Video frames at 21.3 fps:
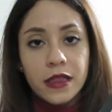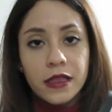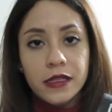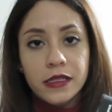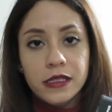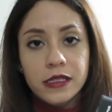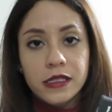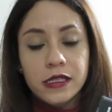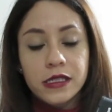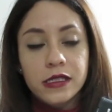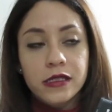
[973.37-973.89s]
This
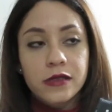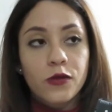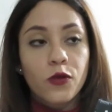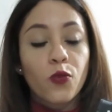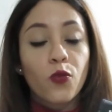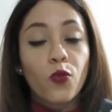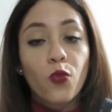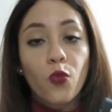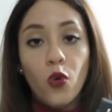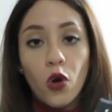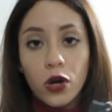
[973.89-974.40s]
is
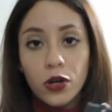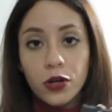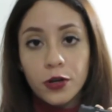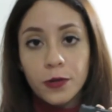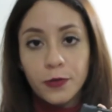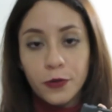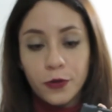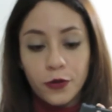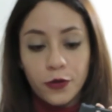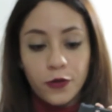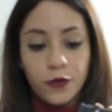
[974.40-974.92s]

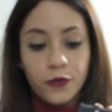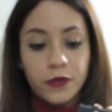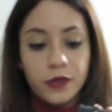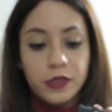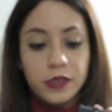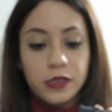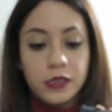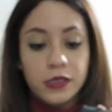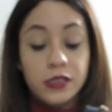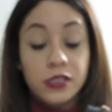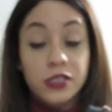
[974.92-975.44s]
waterproof,
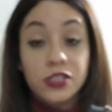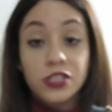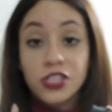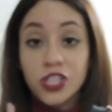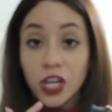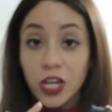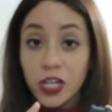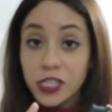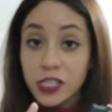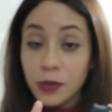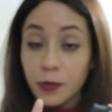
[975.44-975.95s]
this is
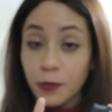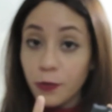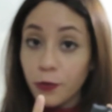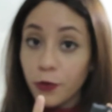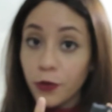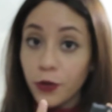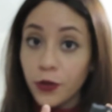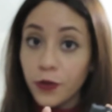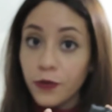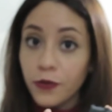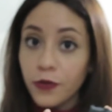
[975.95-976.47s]
dust
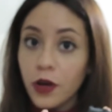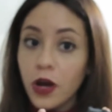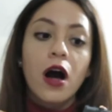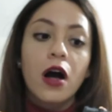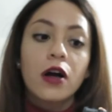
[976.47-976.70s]
proof,